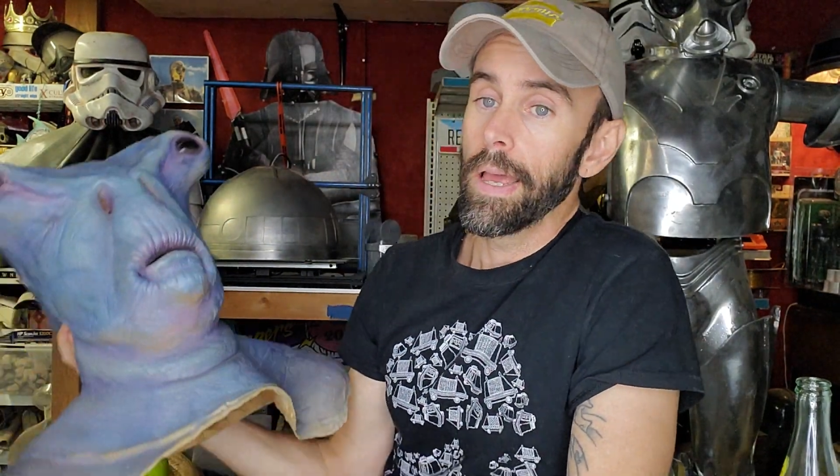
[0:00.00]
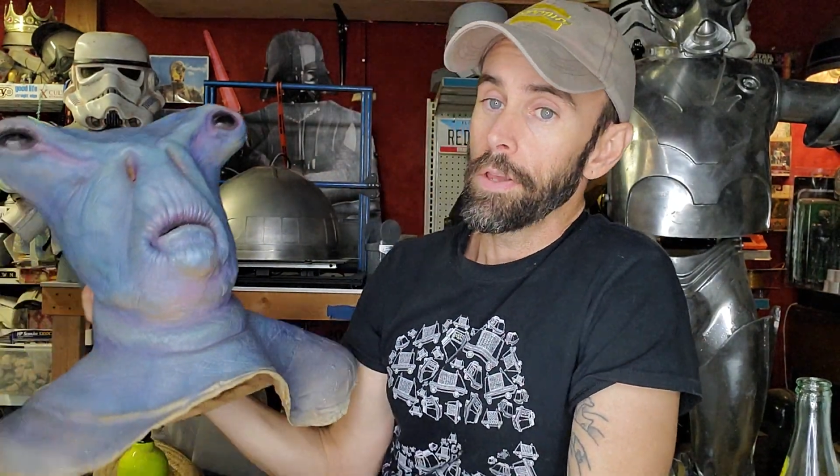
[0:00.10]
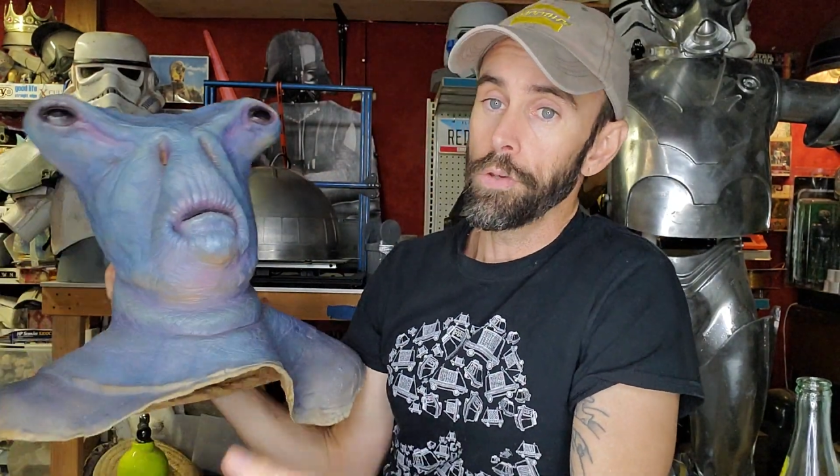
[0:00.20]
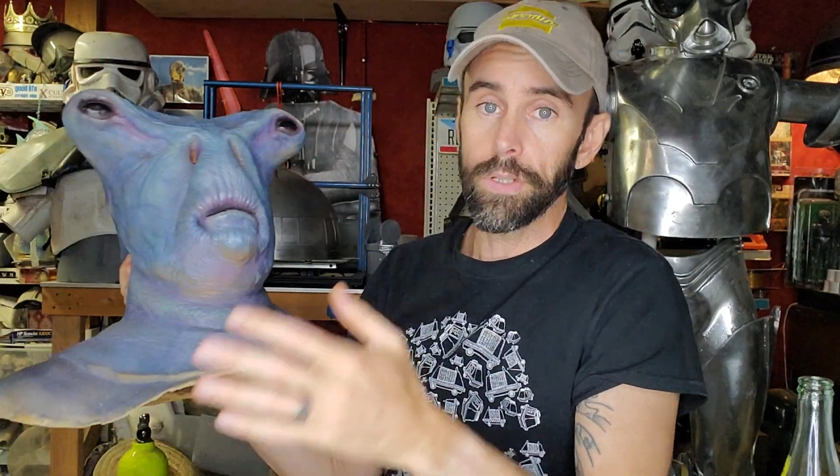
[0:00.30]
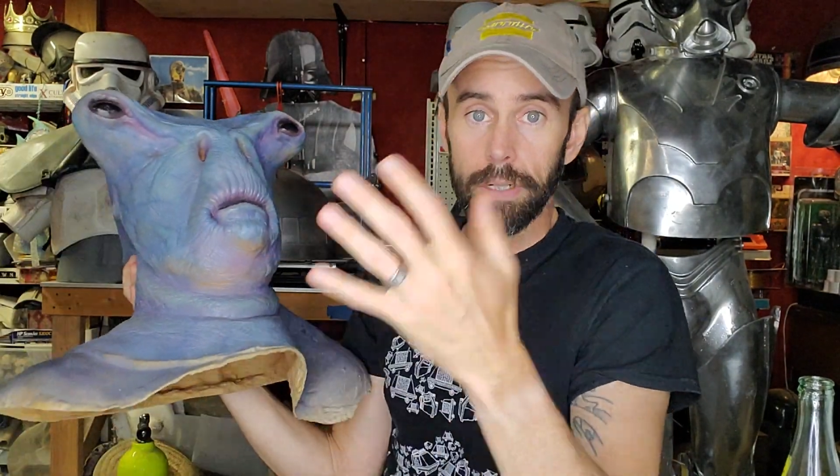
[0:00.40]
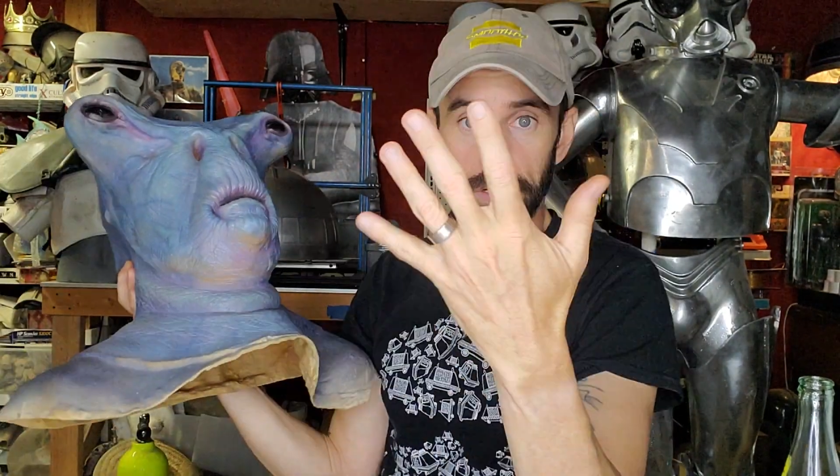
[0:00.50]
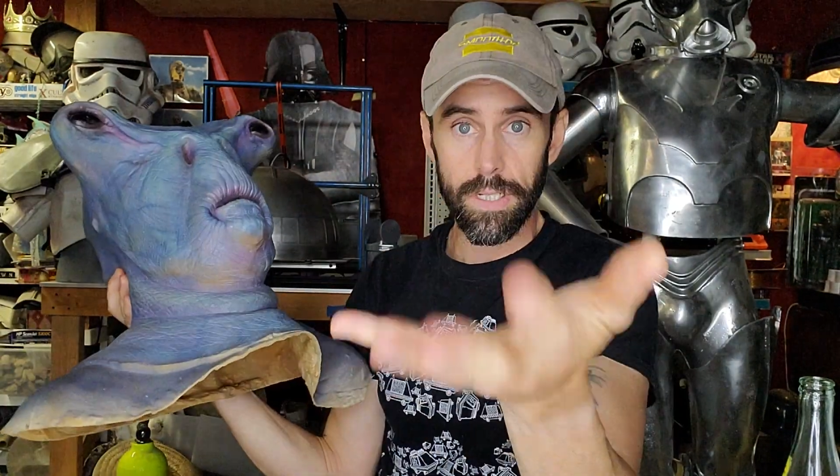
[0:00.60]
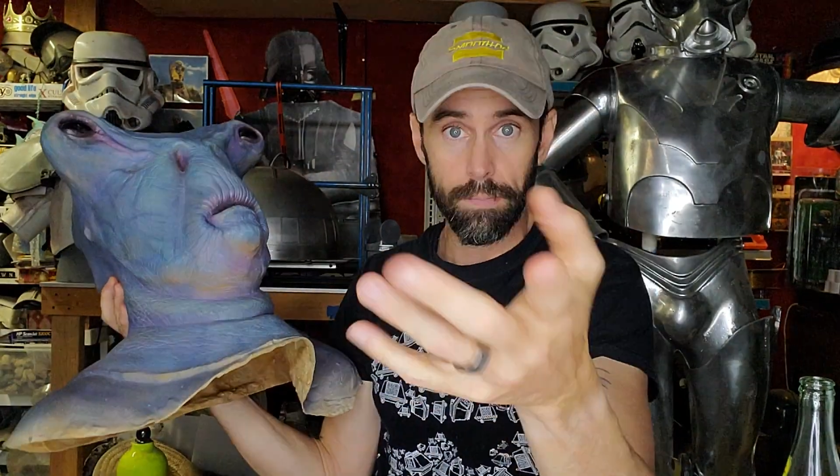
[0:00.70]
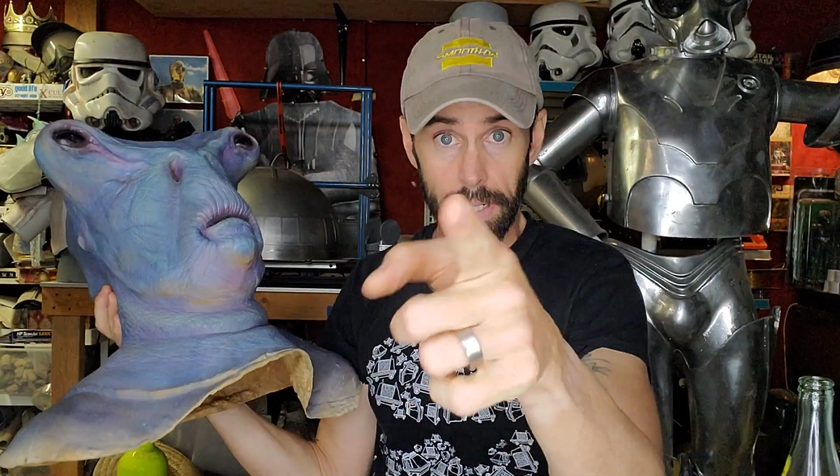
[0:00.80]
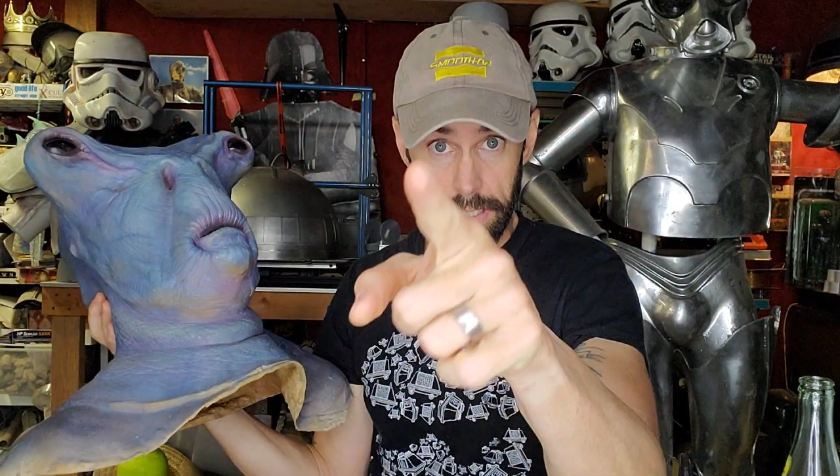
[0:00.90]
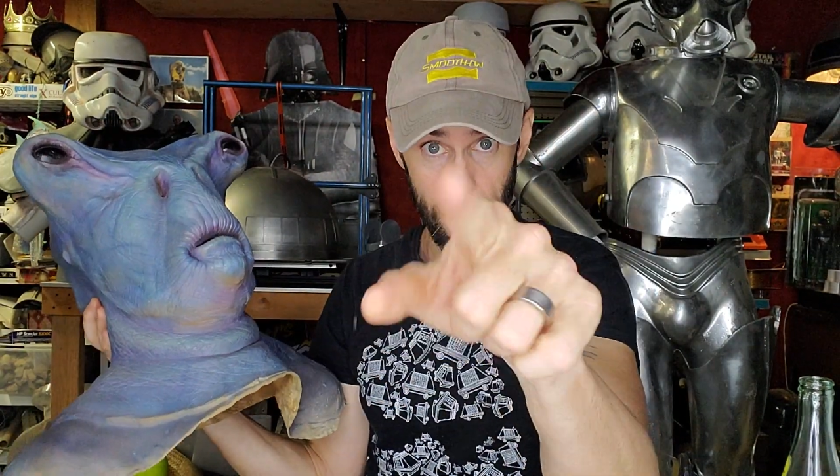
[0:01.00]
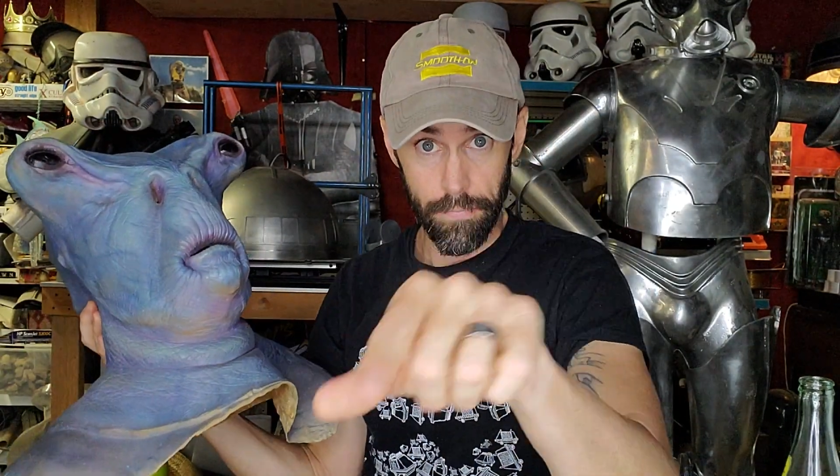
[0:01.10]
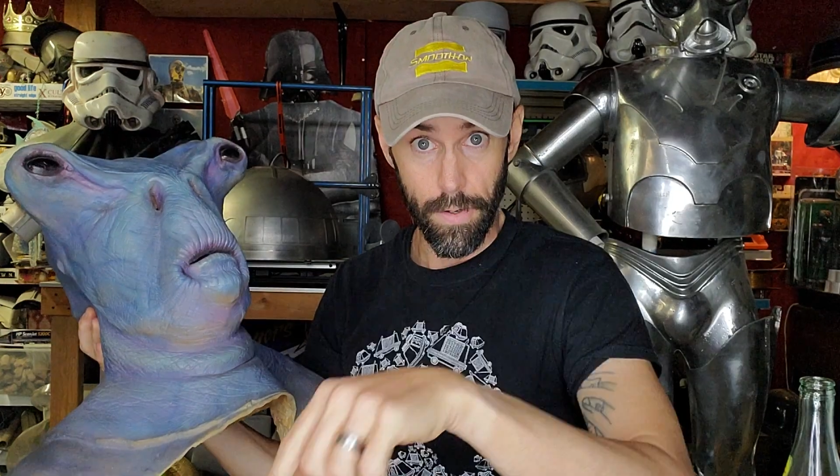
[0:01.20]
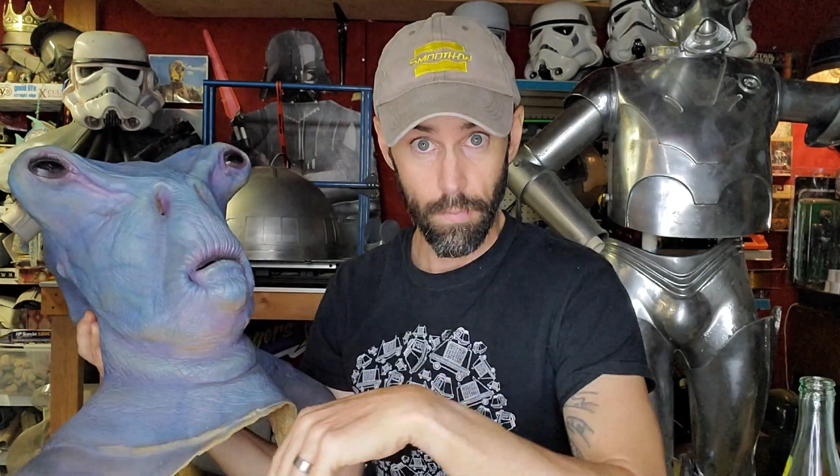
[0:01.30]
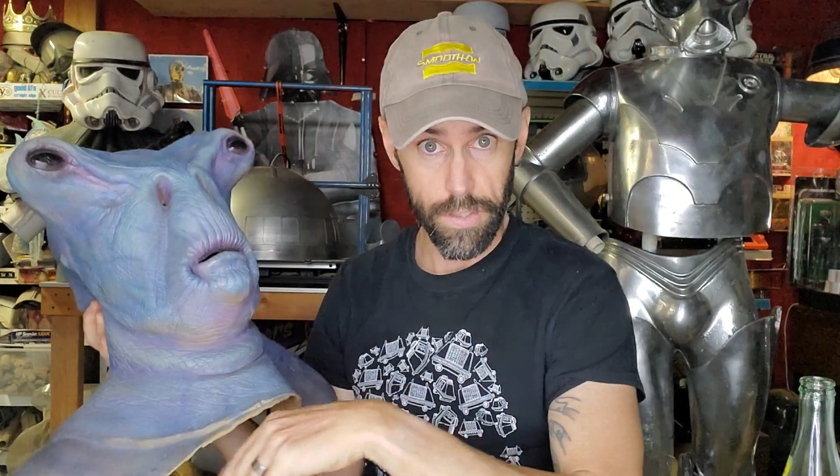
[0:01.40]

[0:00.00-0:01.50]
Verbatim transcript: using just my cell phone,